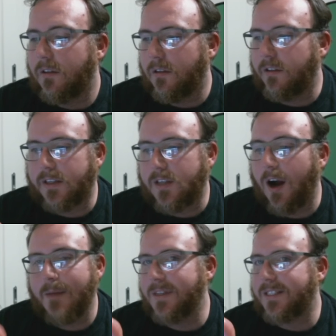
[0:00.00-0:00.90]
The
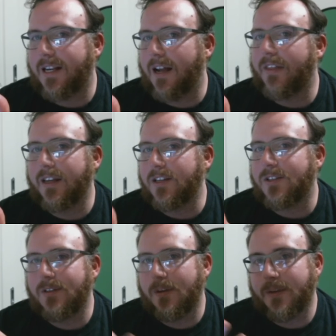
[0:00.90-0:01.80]
time is another
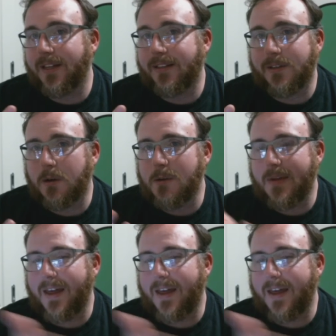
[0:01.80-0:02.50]
issue that we need to talk about.